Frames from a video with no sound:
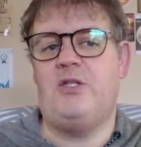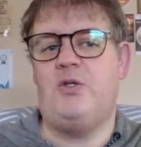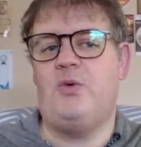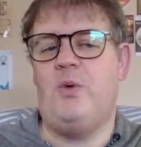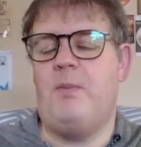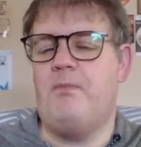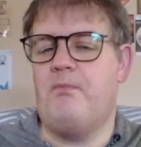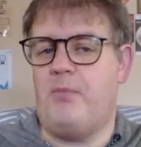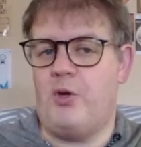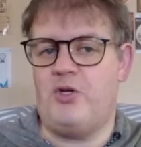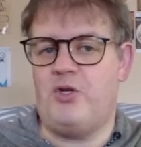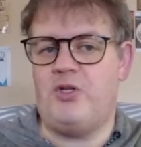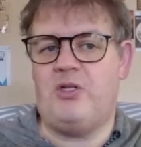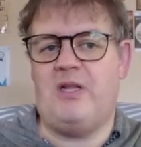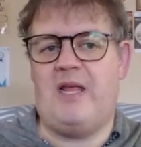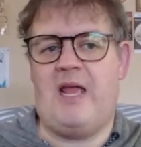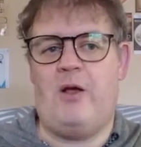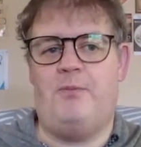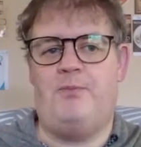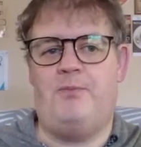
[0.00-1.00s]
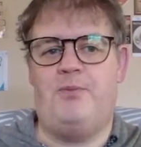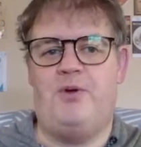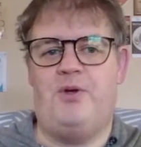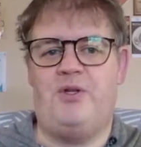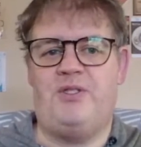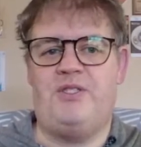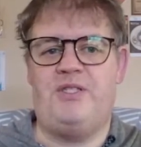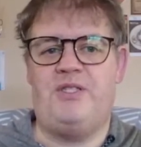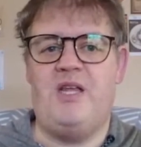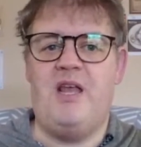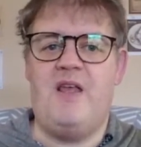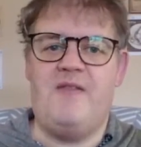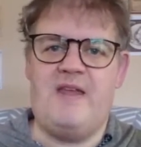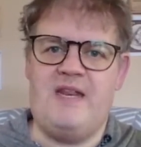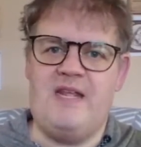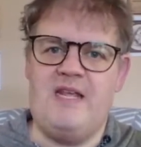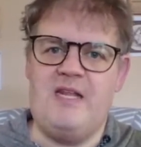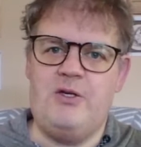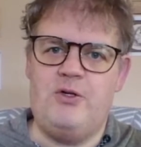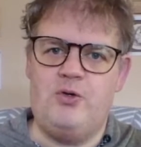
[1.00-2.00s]
to emotional outbursts that
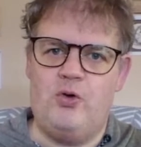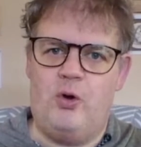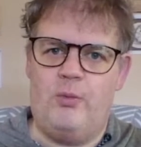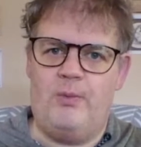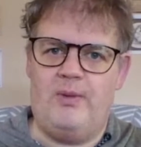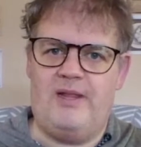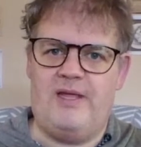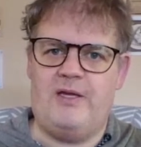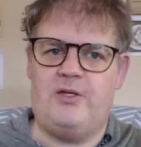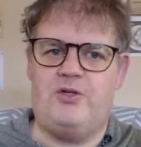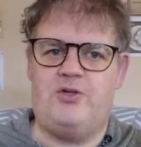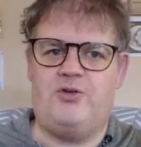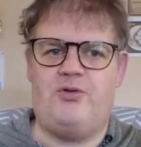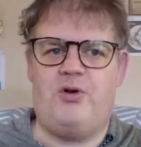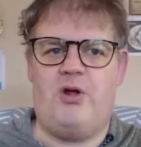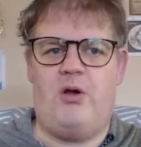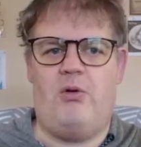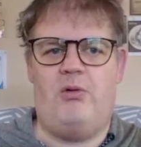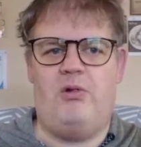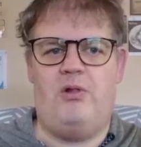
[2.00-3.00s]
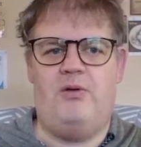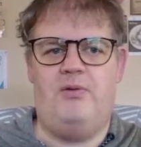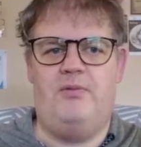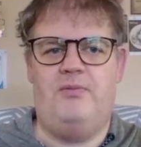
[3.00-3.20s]
he'd normally control.